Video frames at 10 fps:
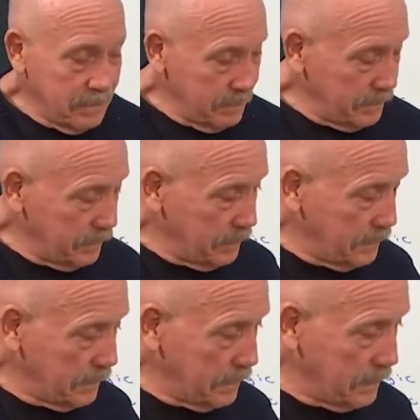
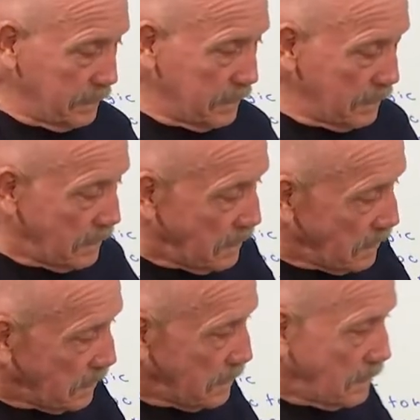
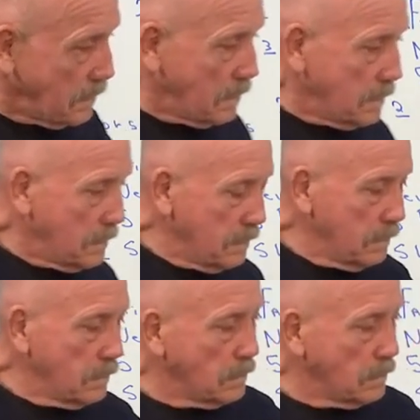(no one is talking)